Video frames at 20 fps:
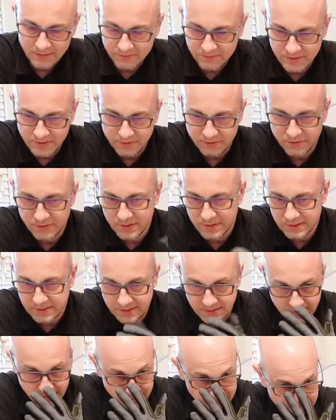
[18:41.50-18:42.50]
of
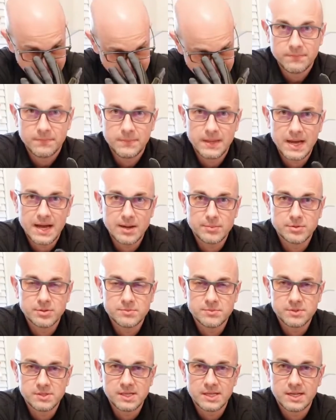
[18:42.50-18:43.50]
different
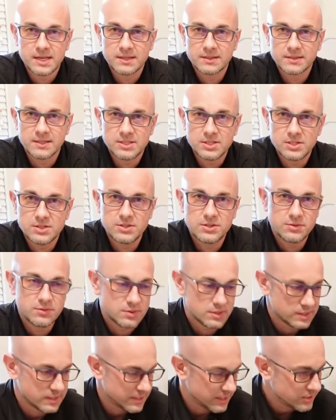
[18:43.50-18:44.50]
albums that I listened to,
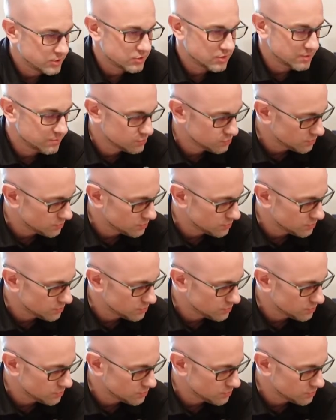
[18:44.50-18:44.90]
the kick drums